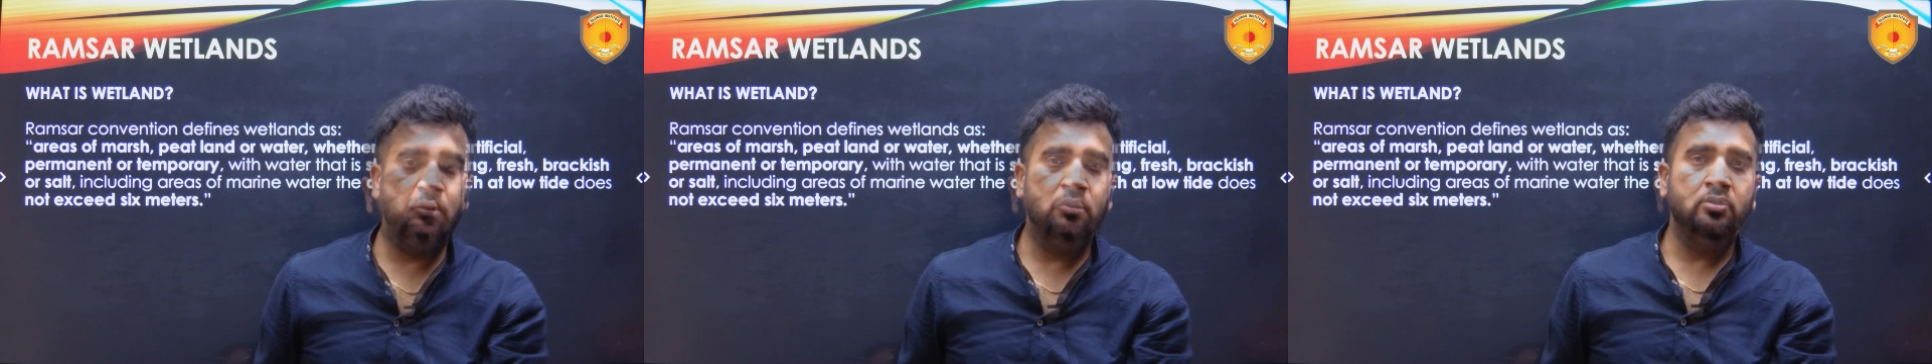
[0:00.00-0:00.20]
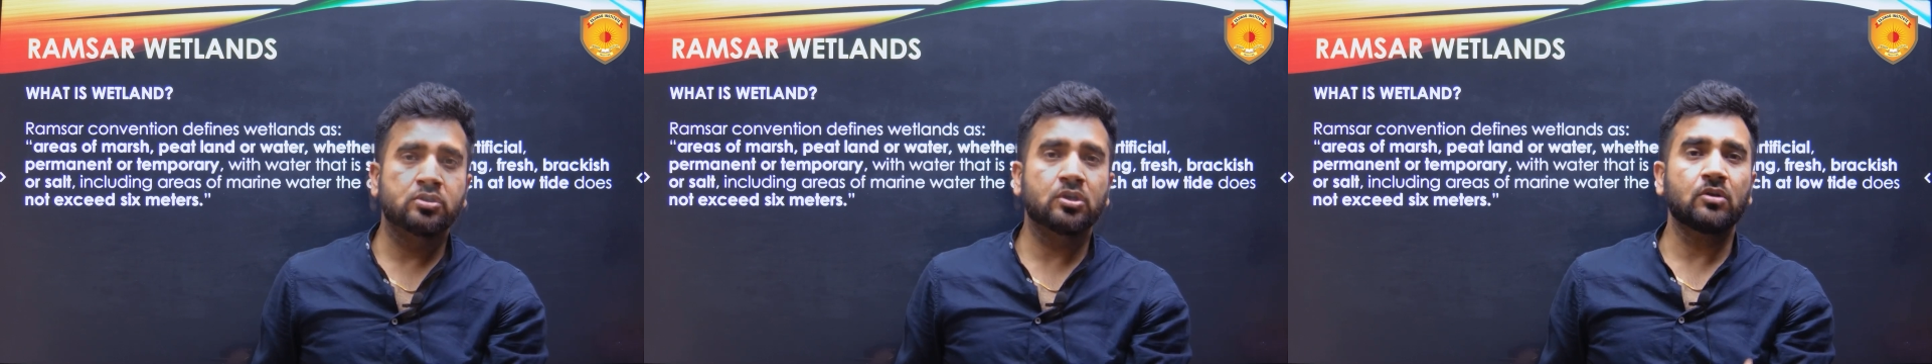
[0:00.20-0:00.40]

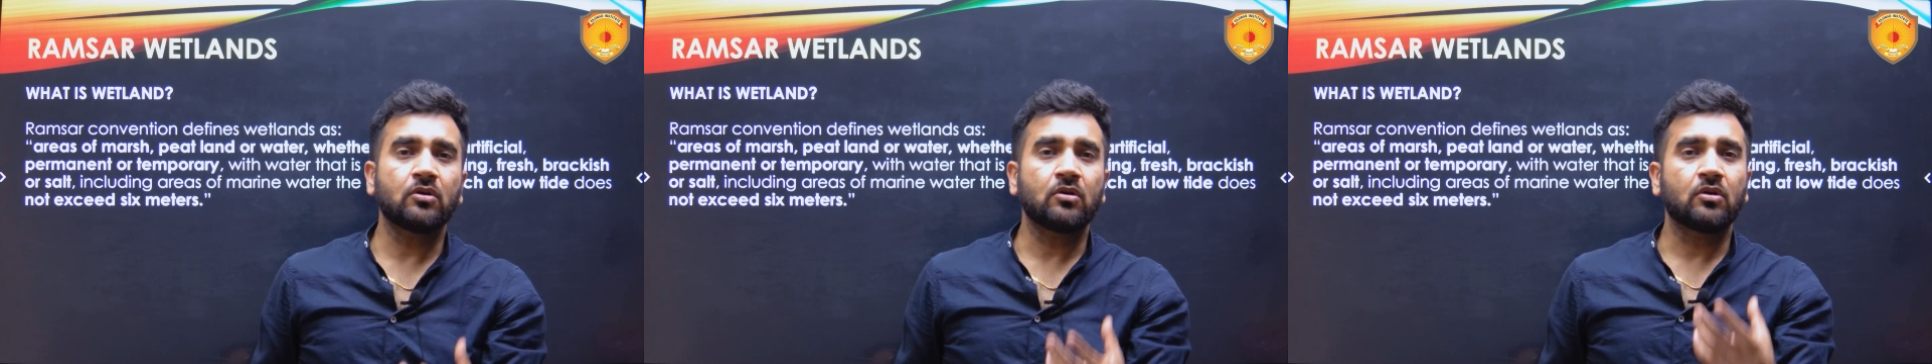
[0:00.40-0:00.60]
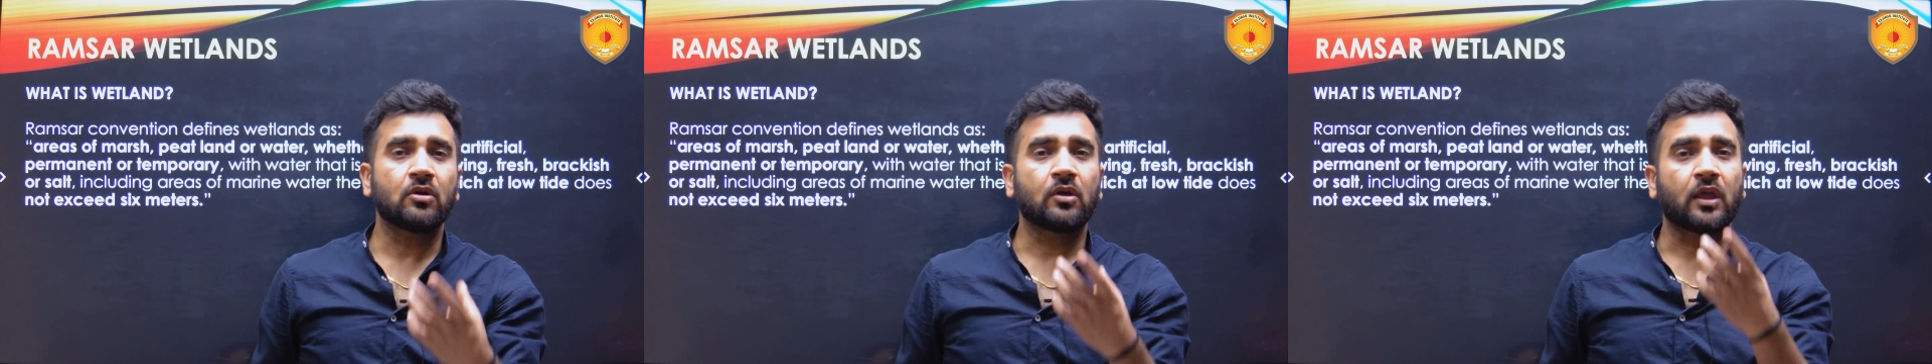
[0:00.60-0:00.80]

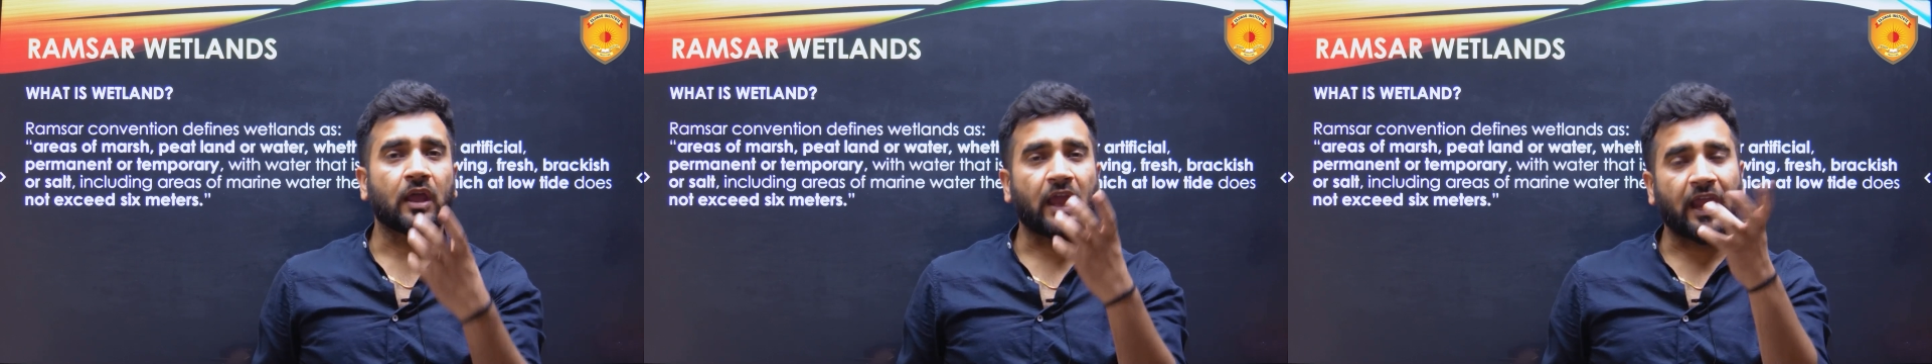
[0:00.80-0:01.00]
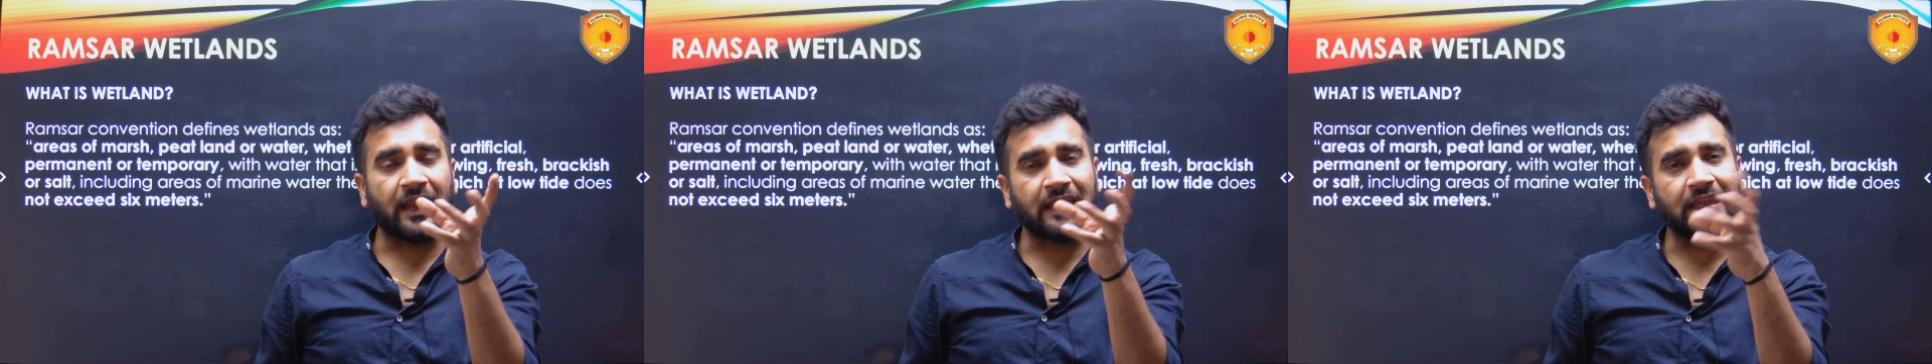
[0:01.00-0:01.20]
So
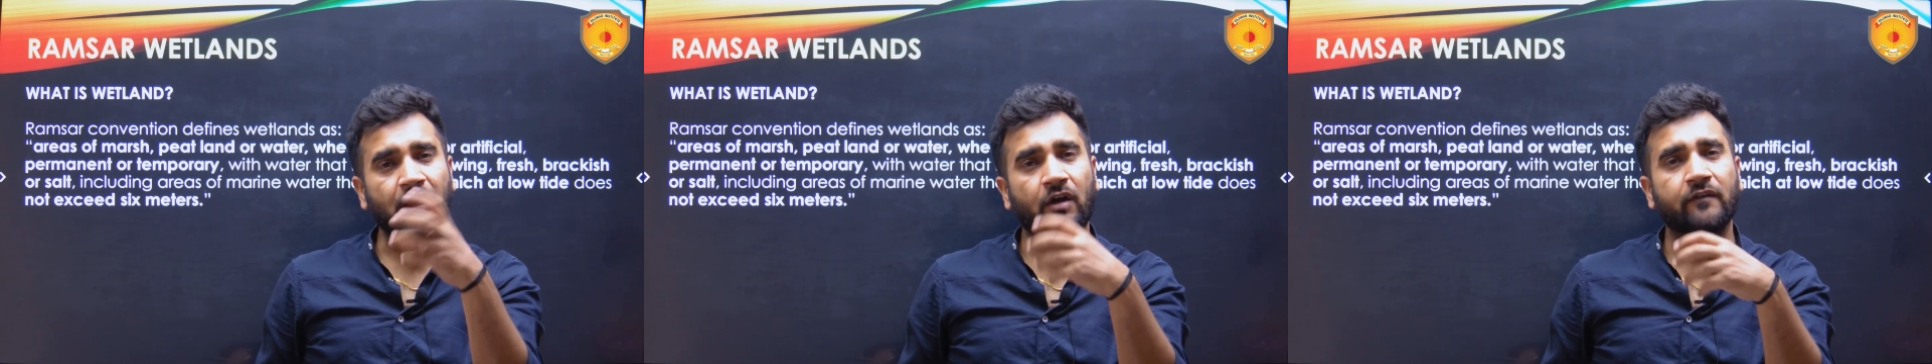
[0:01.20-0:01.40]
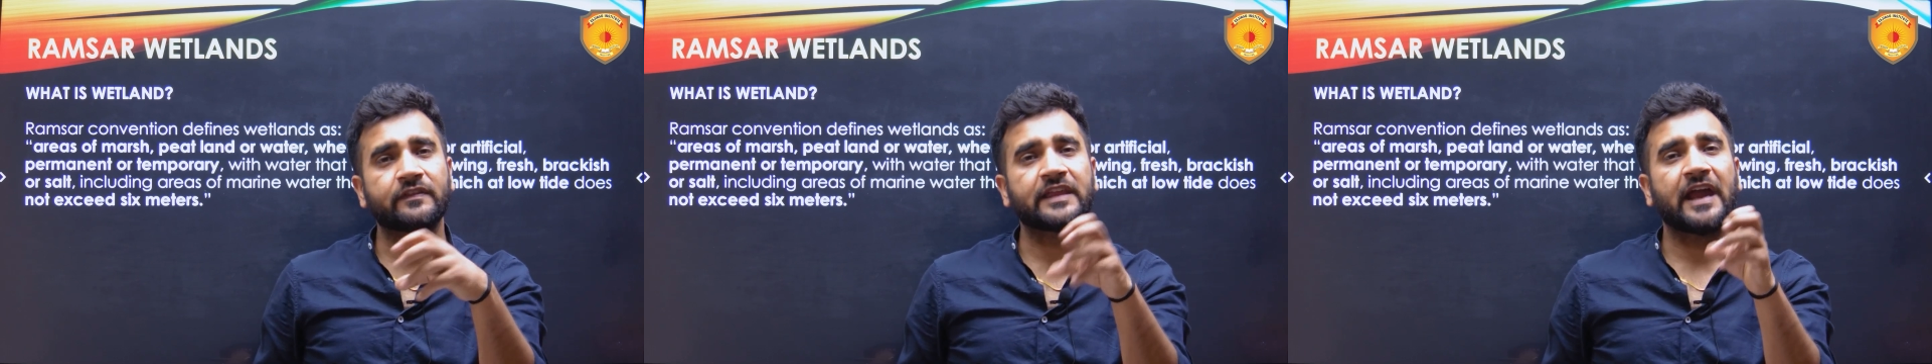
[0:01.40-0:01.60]
any
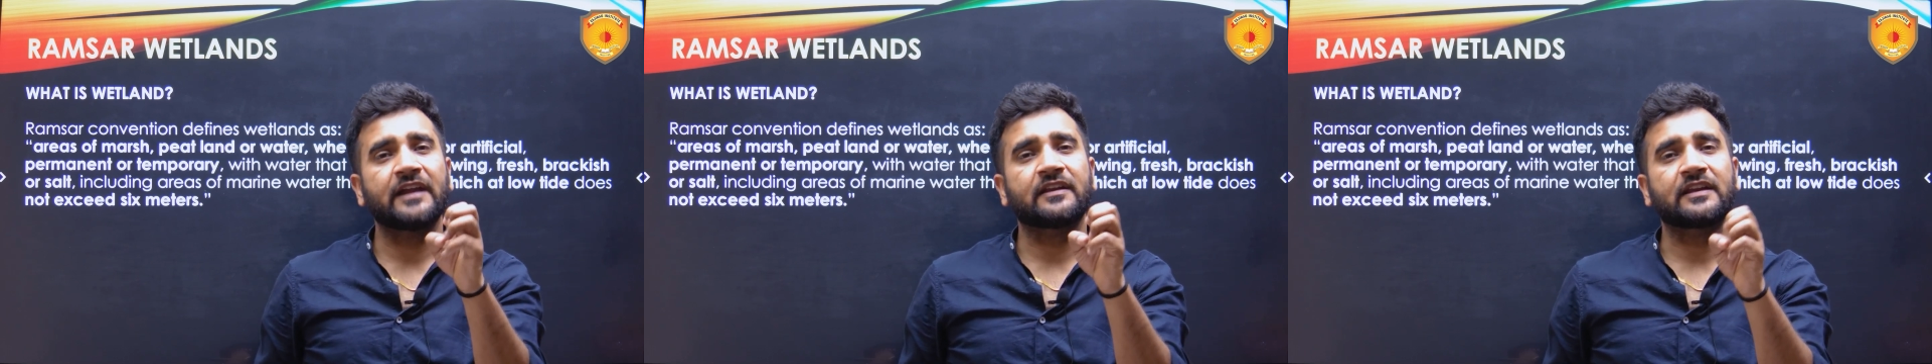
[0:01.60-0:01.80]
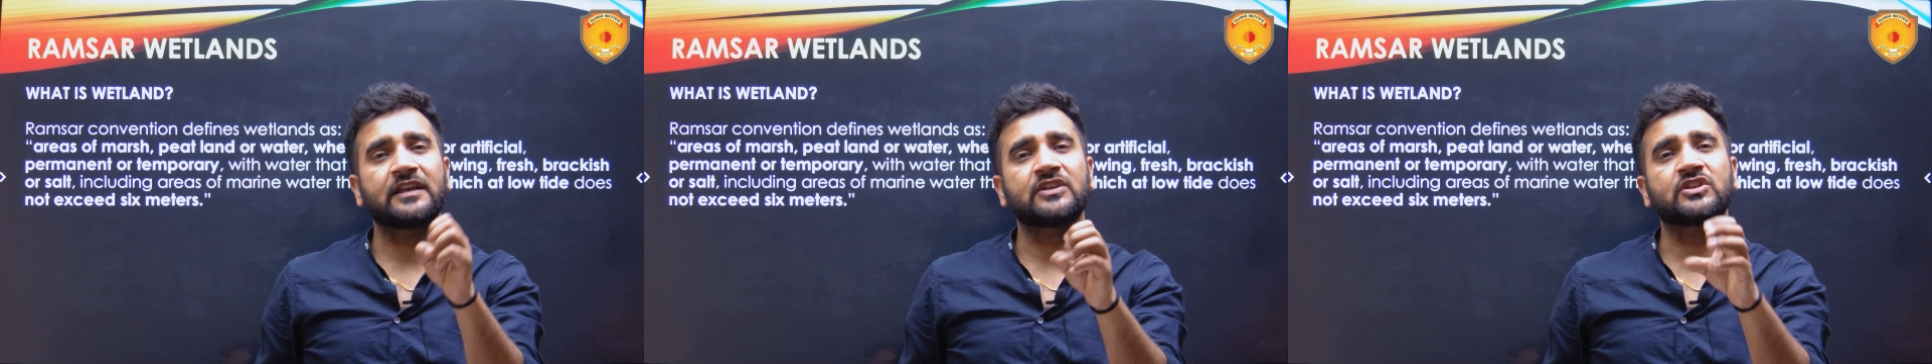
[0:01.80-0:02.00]
of
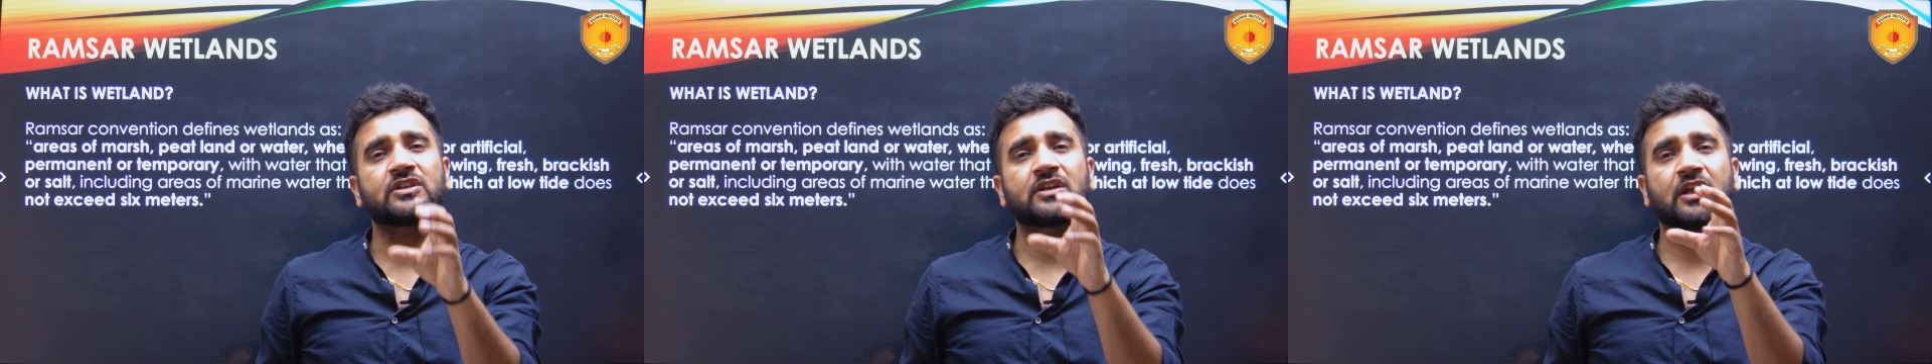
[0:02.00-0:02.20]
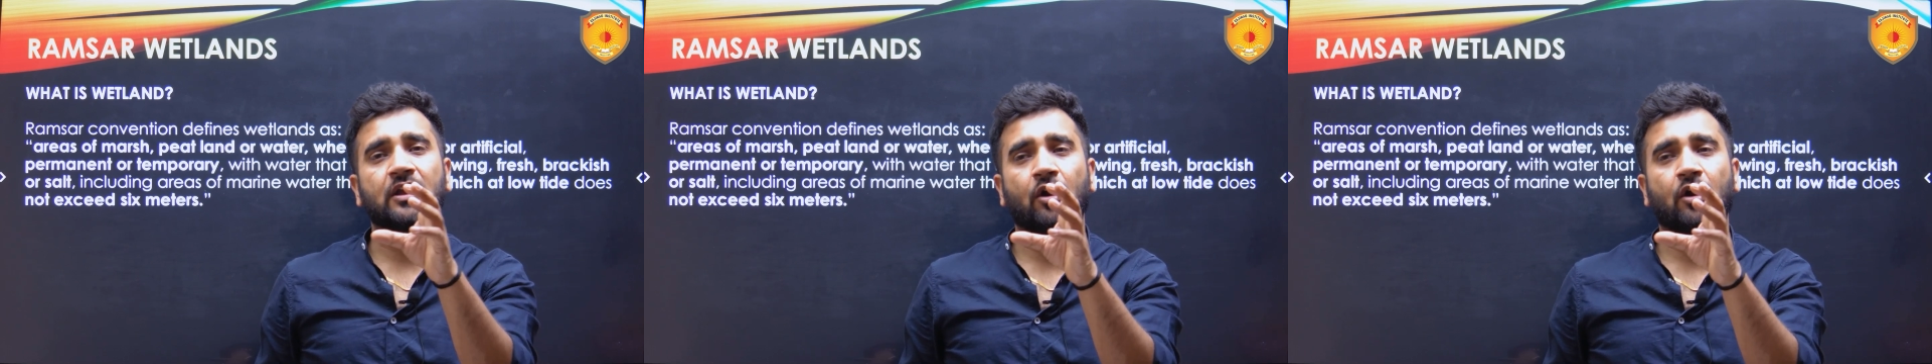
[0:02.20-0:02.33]
that region